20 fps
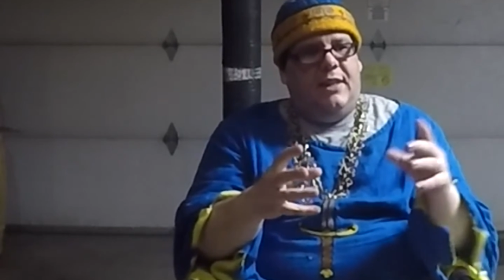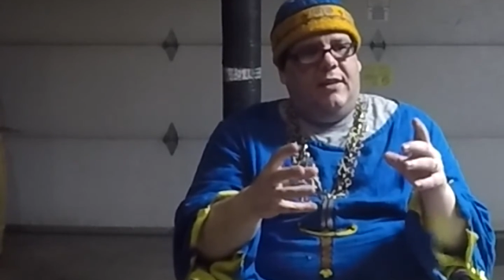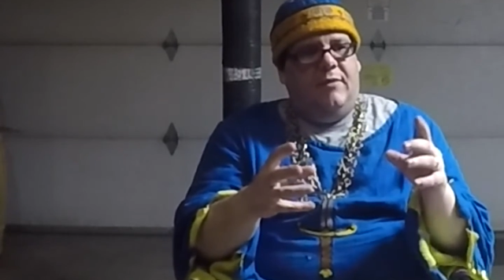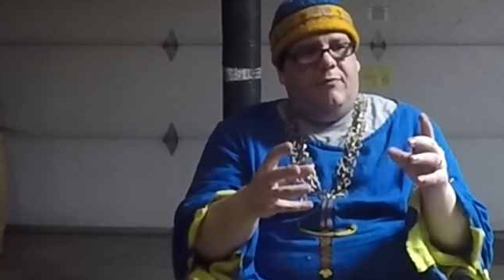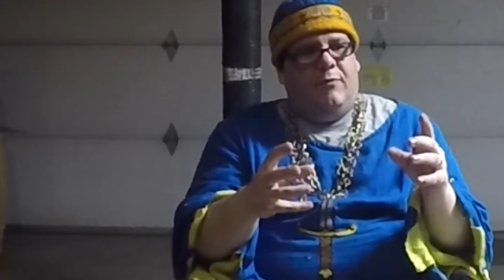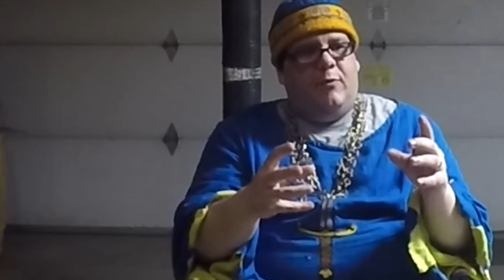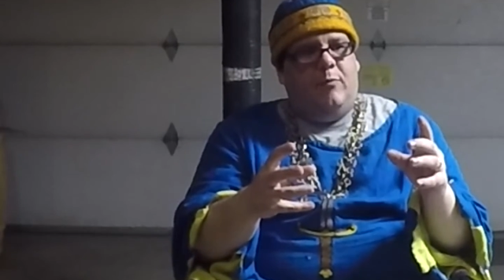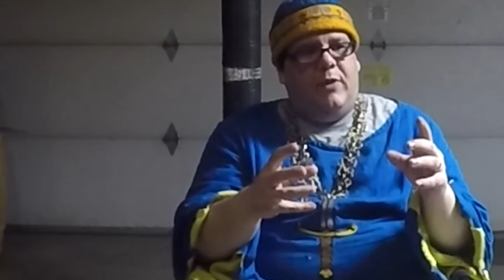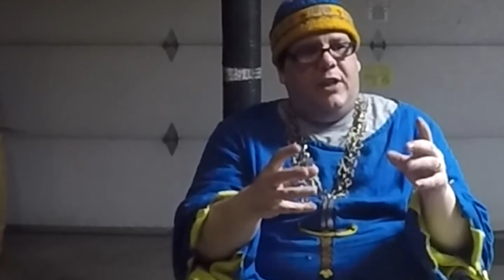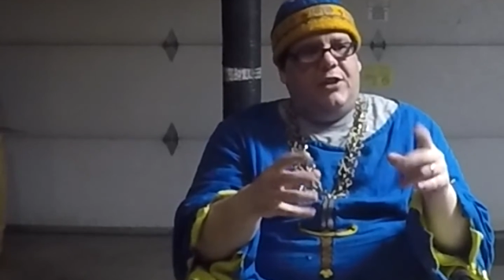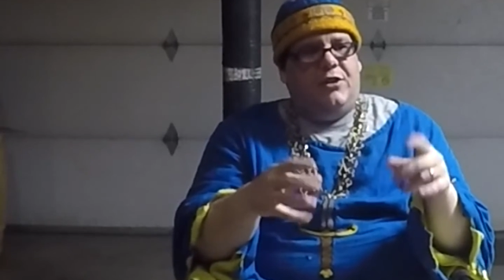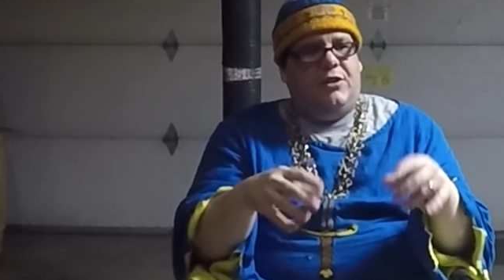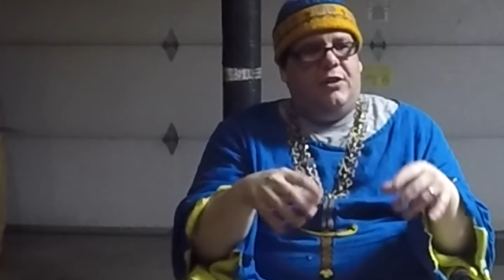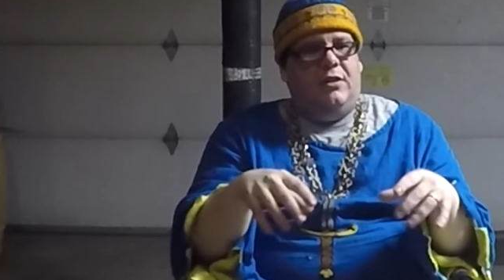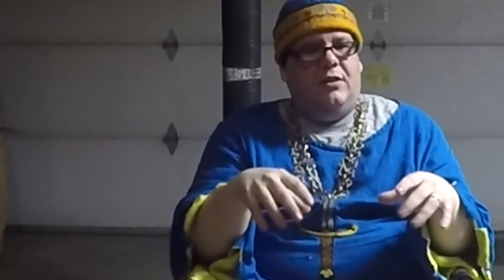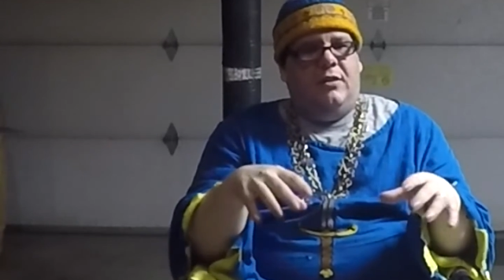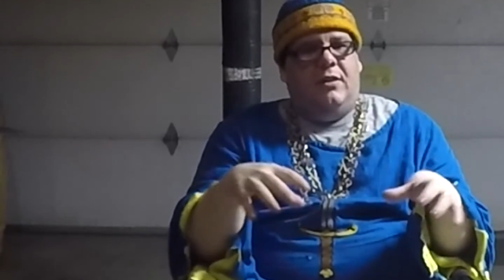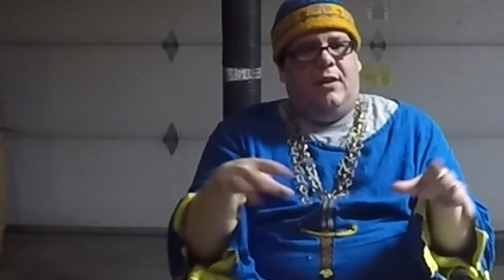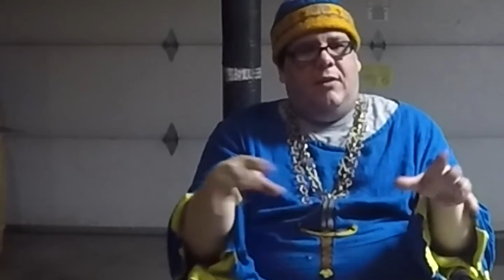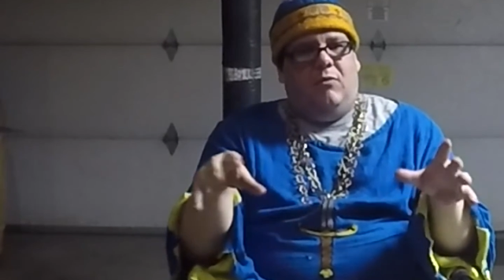
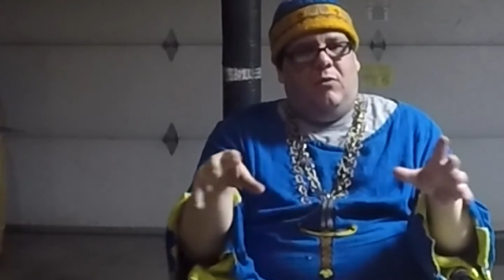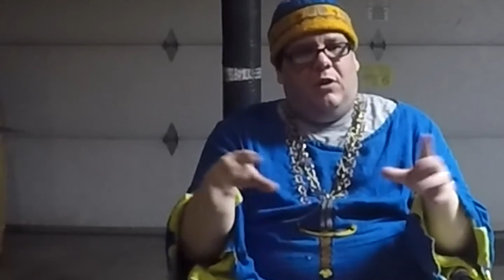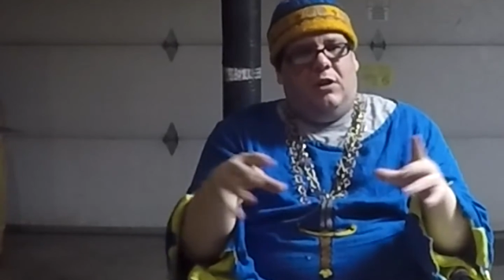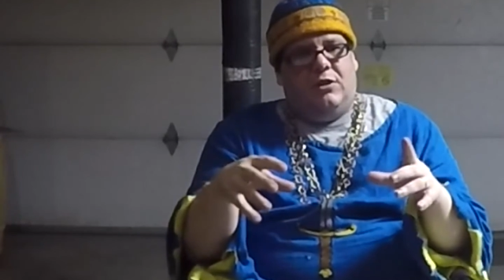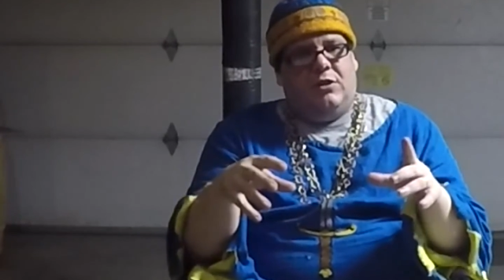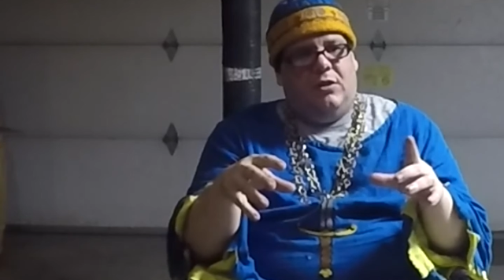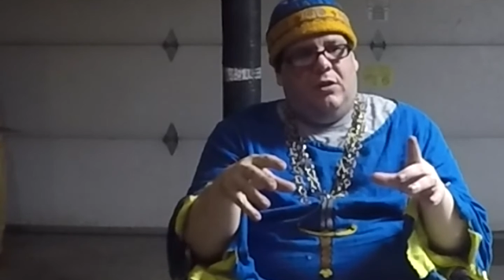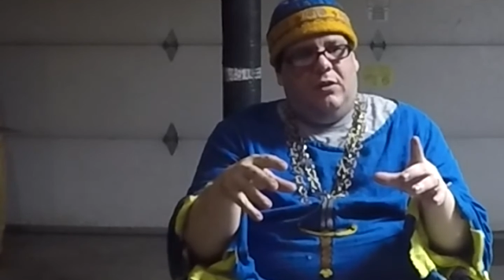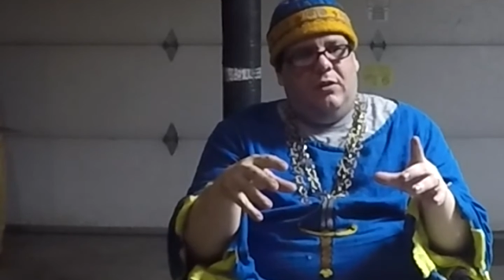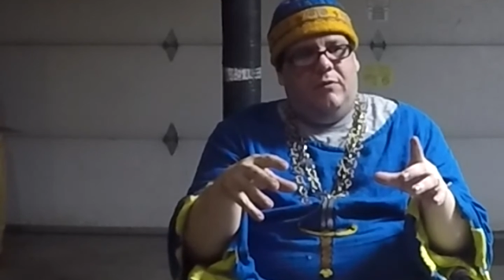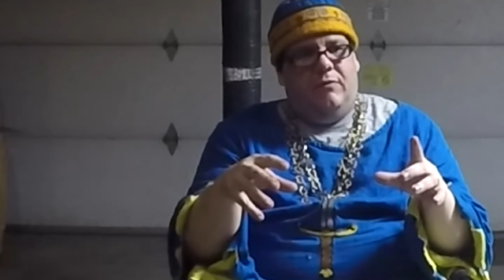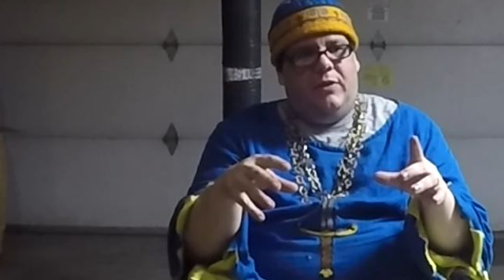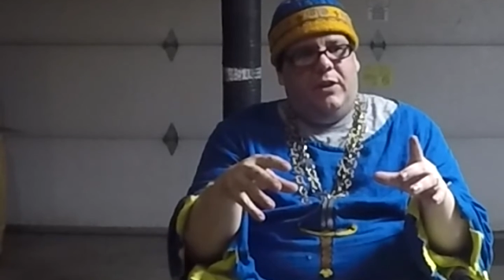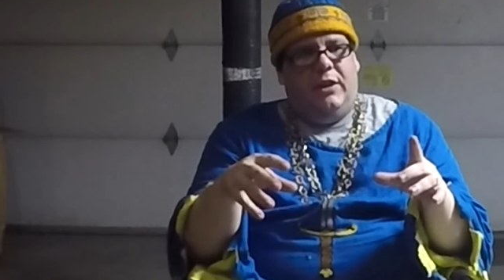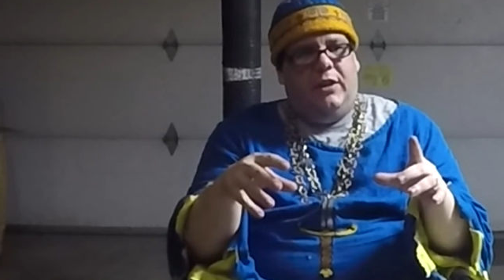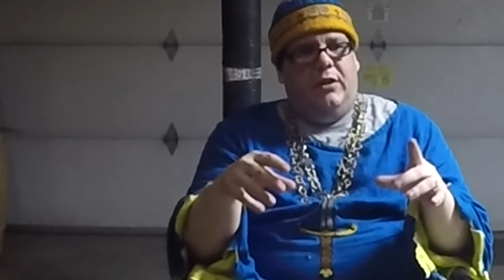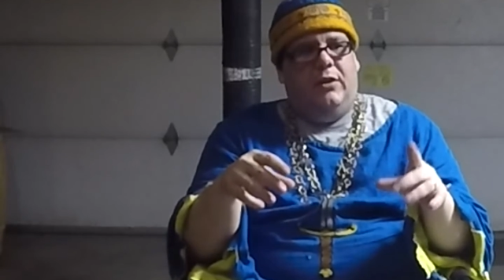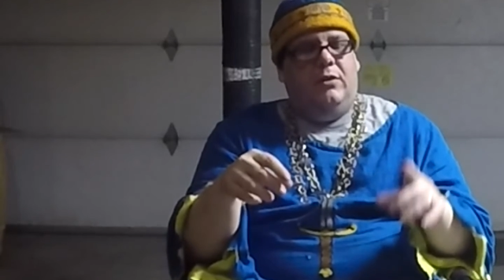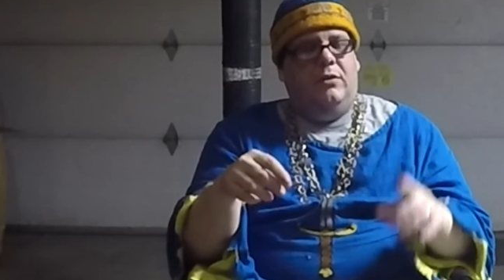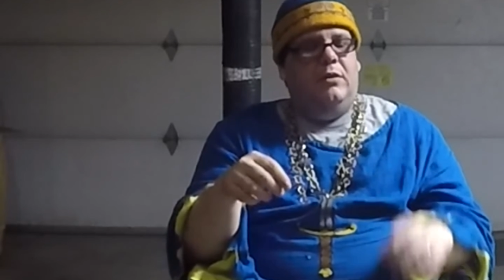information, I watch all the
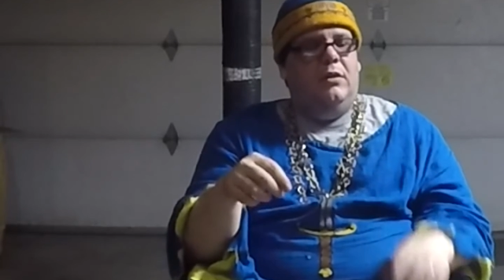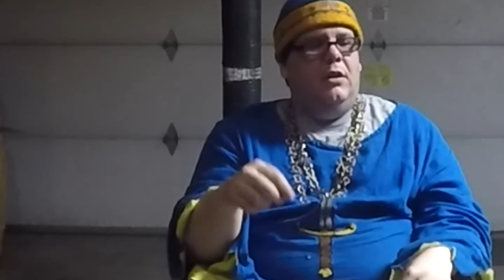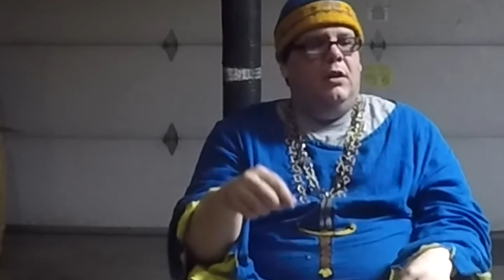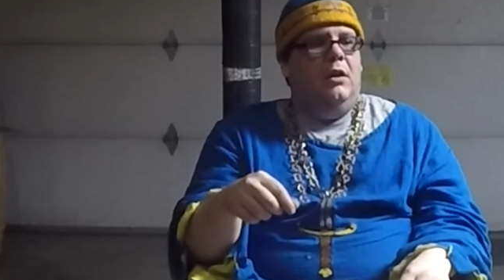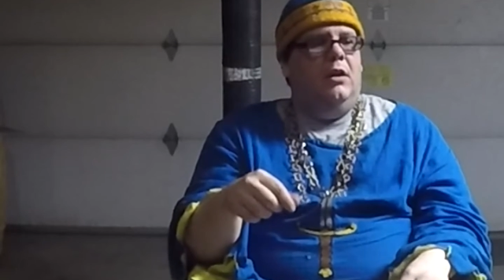video,